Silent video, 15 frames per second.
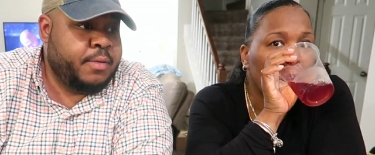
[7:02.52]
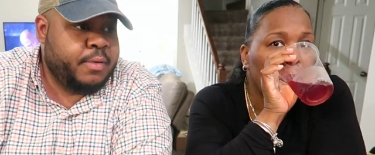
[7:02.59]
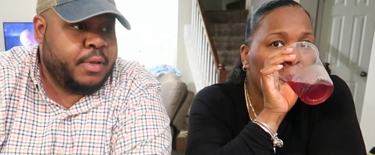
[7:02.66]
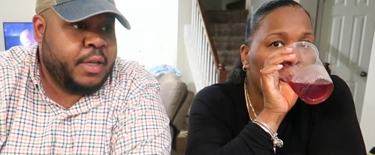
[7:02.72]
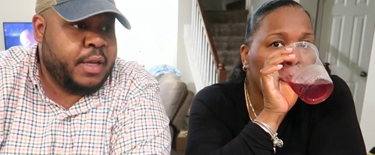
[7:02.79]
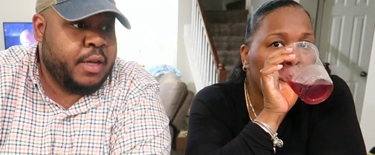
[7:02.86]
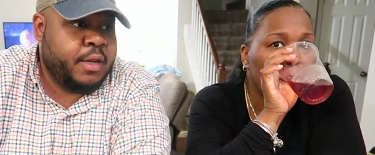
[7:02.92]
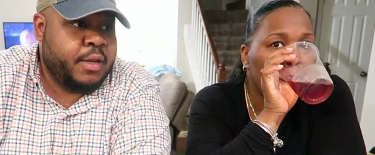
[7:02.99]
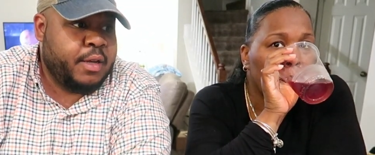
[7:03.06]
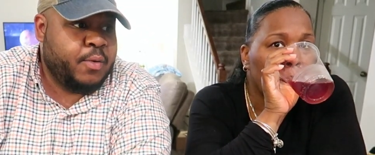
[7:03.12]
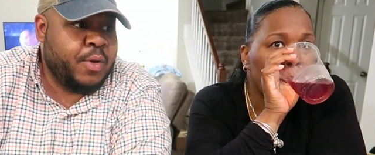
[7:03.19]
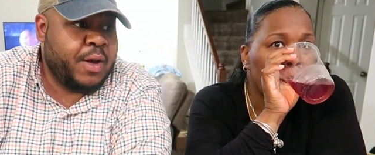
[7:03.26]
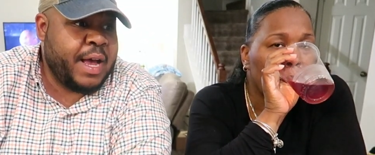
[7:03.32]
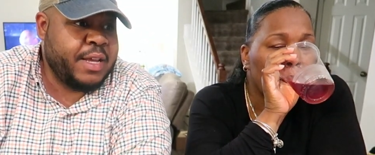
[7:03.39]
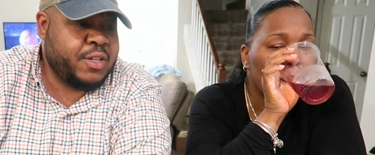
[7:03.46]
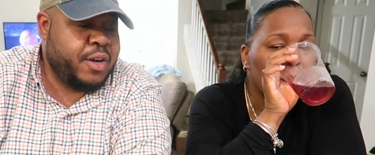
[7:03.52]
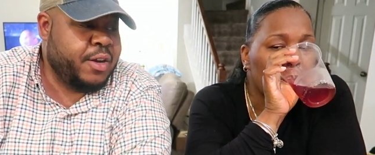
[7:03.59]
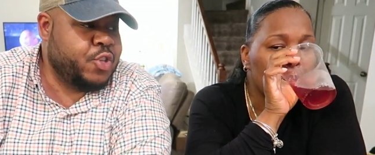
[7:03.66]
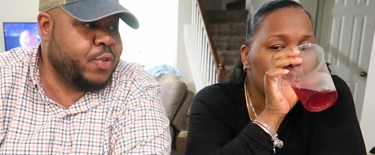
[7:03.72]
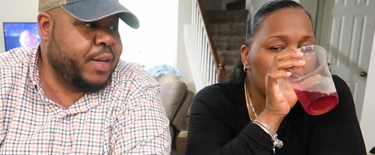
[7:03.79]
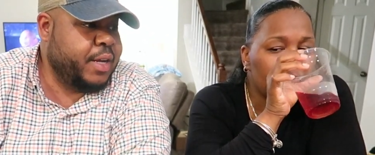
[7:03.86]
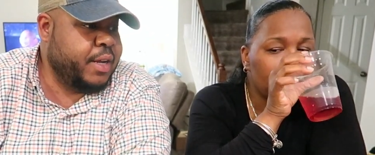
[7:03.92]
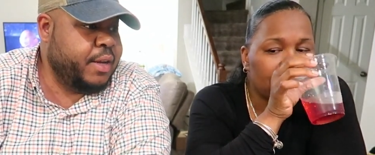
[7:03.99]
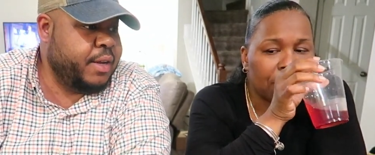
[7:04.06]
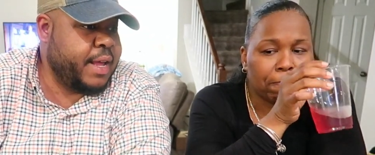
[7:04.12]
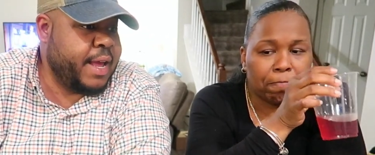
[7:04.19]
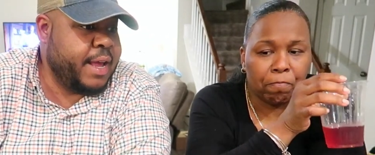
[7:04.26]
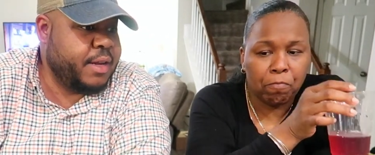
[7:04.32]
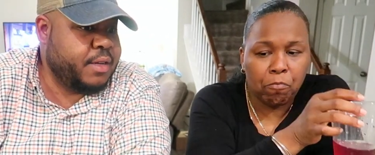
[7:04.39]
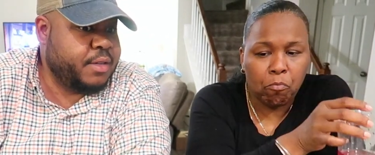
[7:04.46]
Speaker 1: Yeah. Well, I started
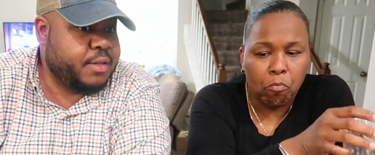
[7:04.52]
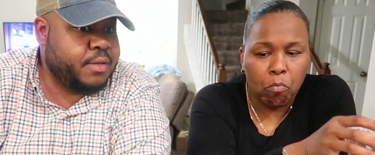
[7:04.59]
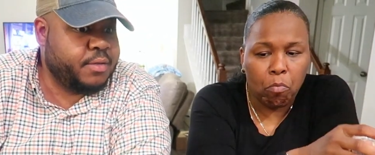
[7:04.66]
drinking at